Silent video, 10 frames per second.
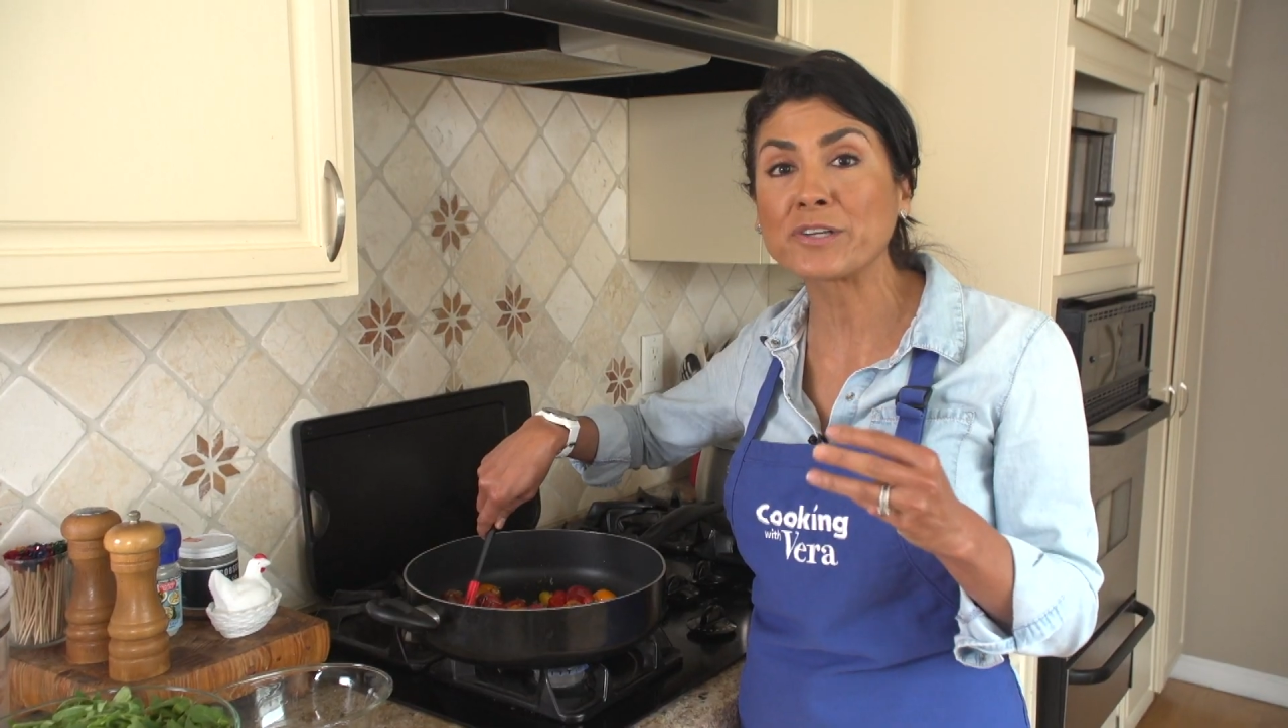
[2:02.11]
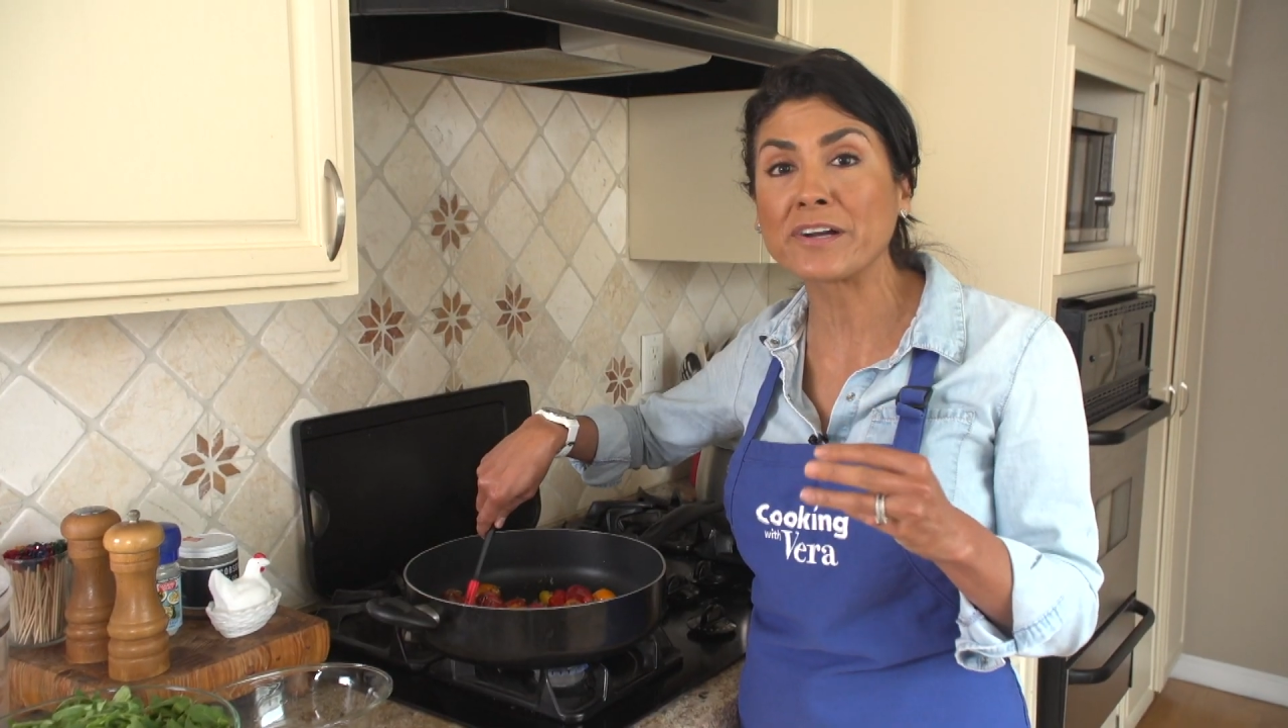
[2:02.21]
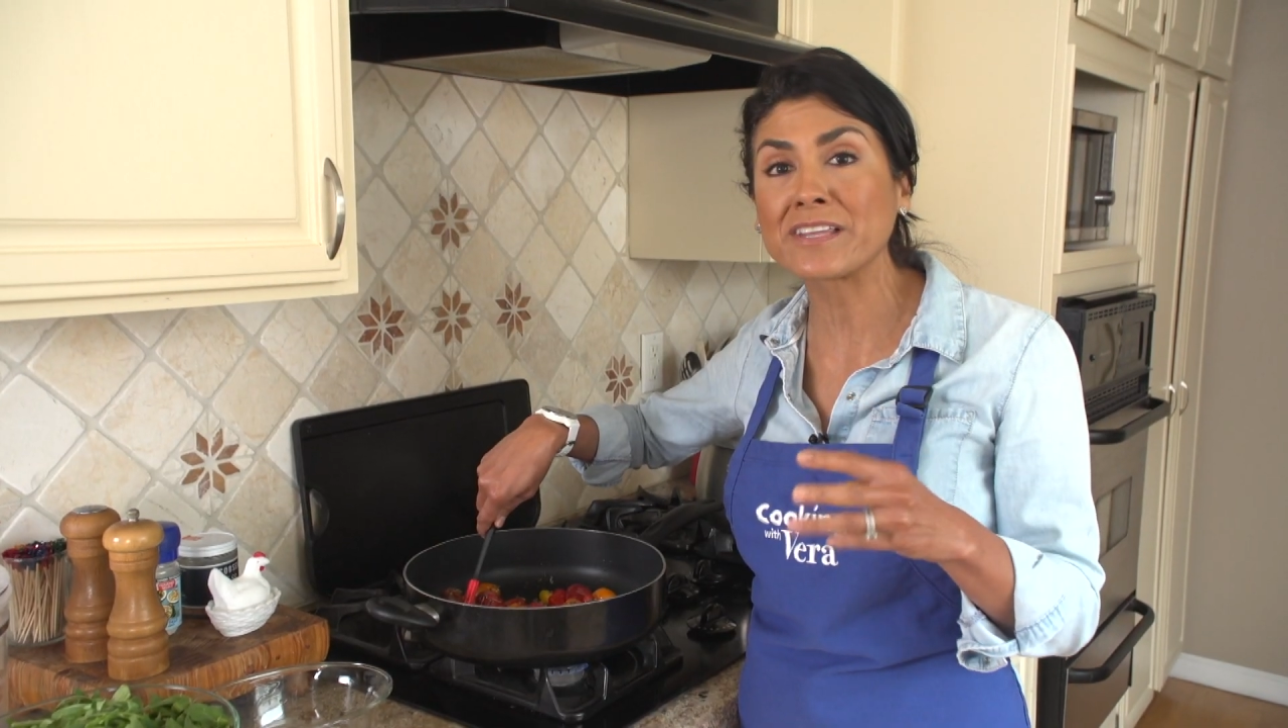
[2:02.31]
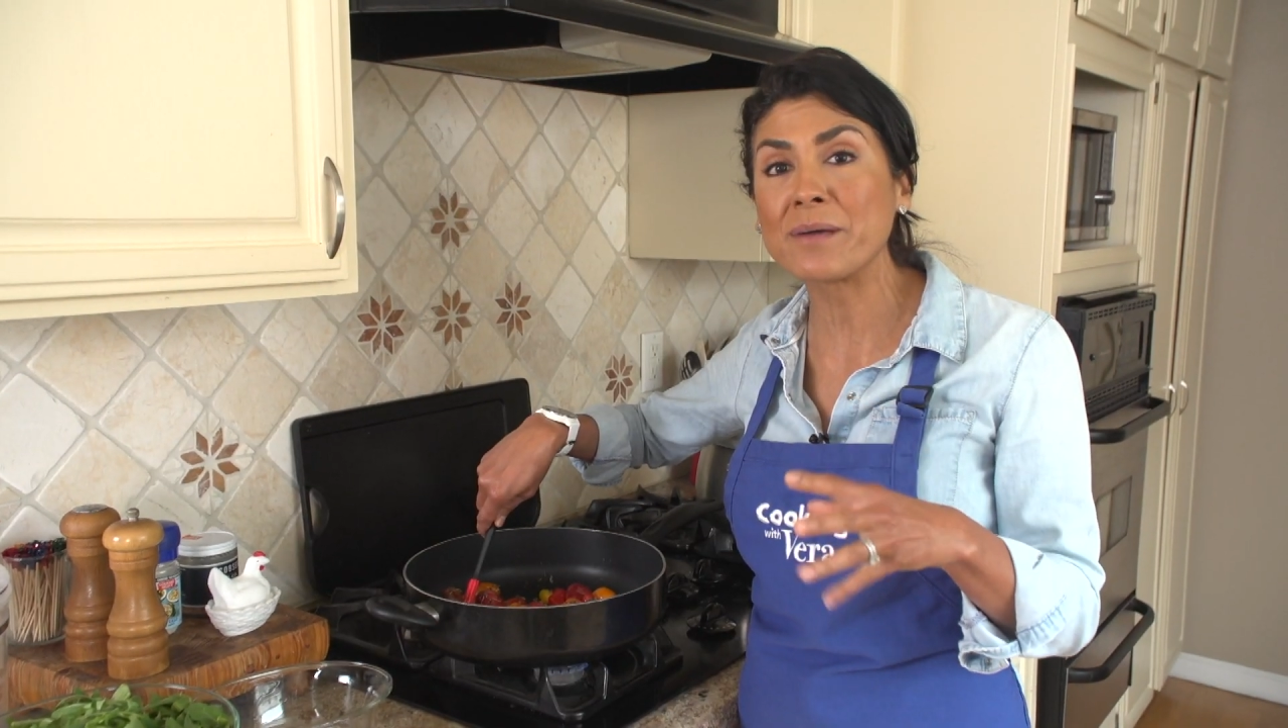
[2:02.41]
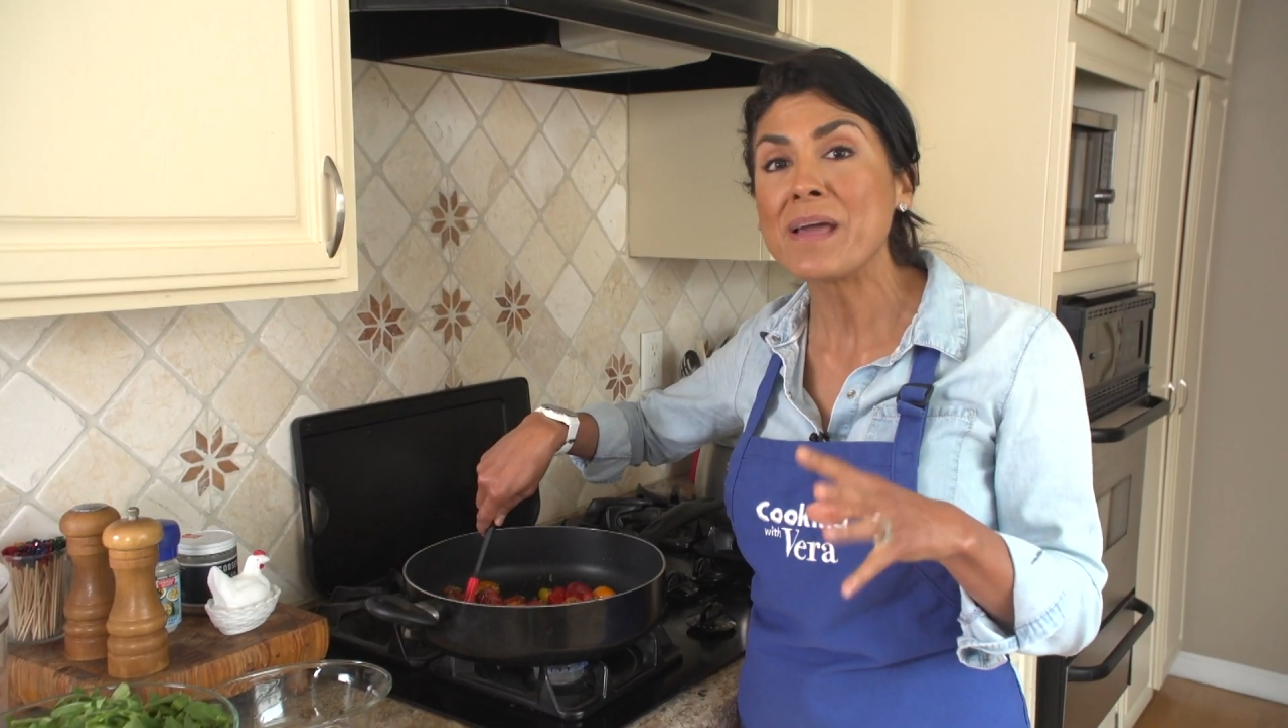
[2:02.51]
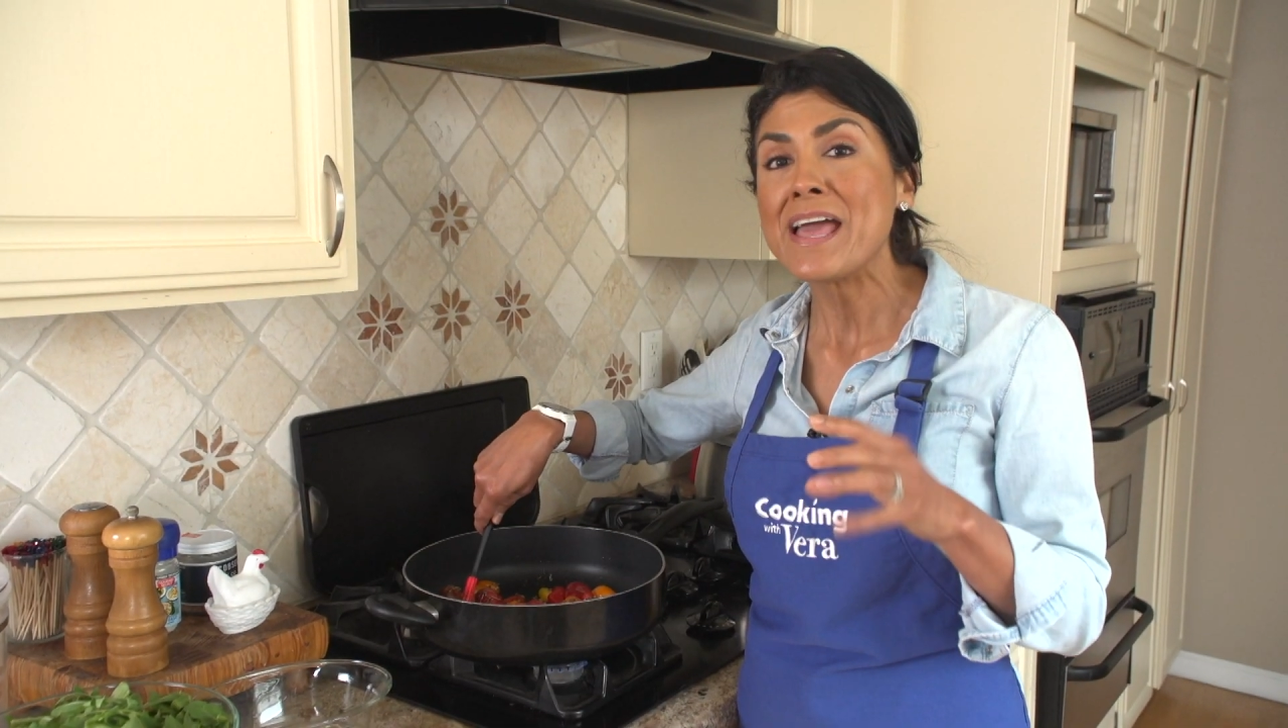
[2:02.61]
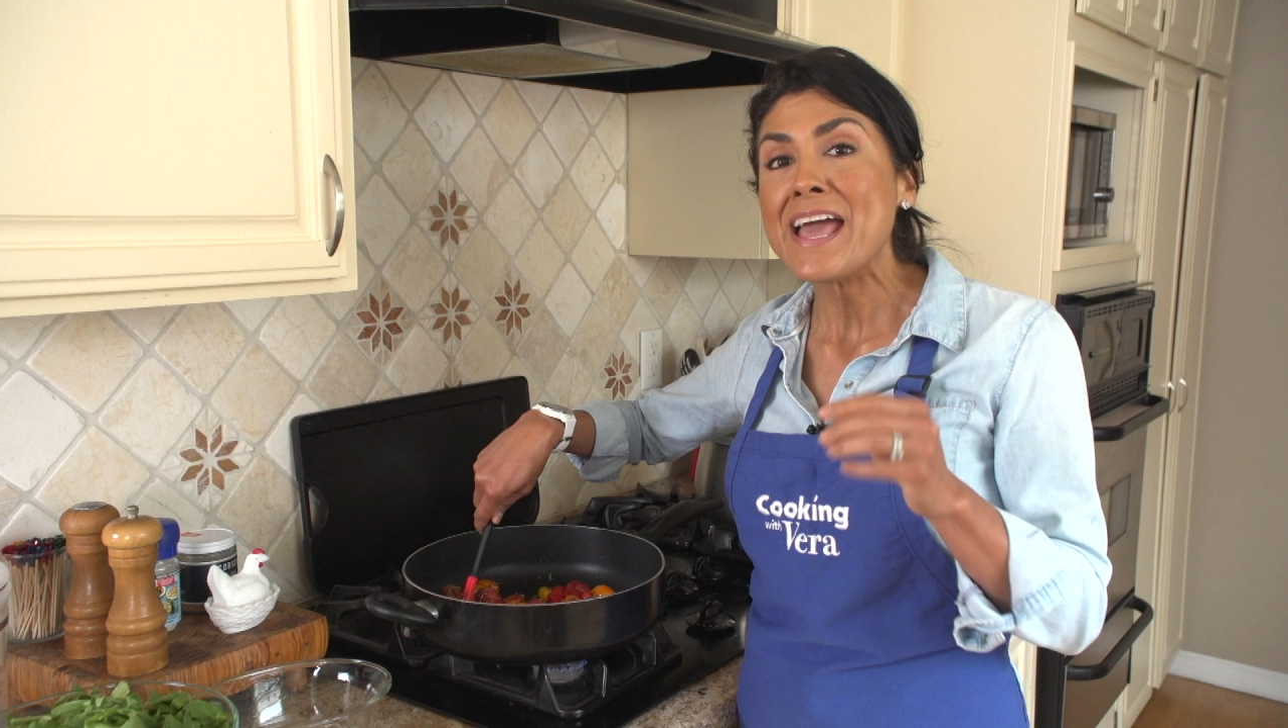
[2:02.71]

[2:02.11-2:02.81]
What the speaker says: cook them